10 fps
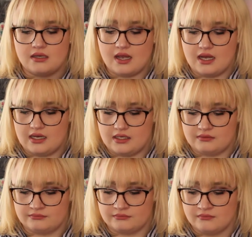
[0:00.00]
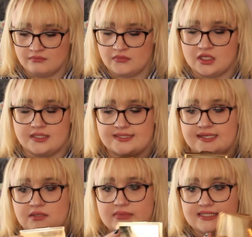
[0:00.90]

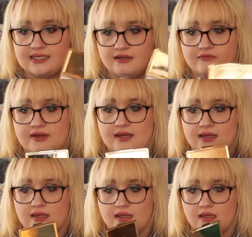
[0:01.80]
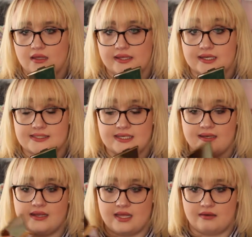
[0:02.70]
Designed it myself. Like I
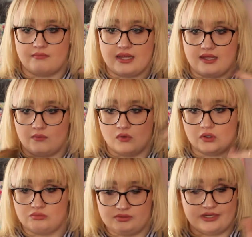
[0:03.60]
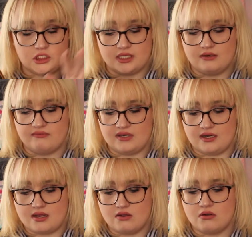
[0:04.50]
said in my welcome to my channel
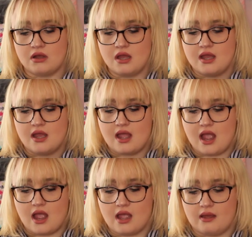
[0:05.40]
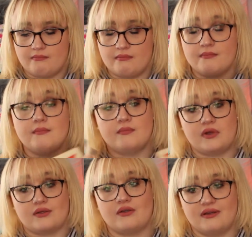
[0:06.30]
video, I
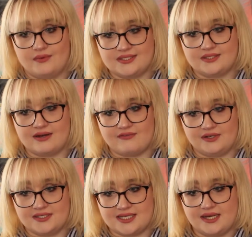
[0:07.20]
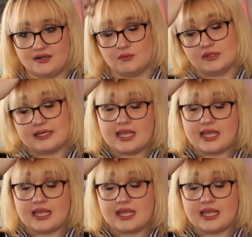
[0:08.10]
was a graphic designer. Well, I